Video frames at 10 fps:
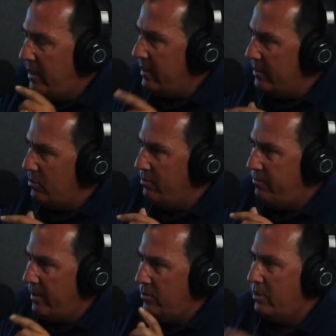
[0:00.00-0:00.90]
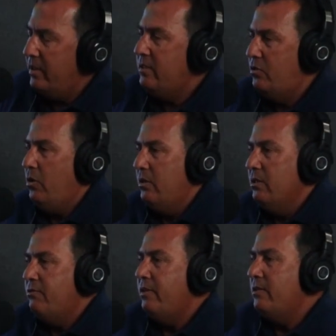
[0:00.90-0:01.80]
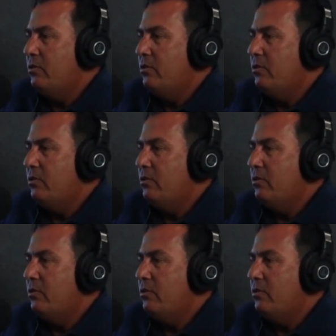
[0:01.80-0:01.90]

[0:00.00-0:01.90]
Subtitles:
I get to the finals against Johnny Levine.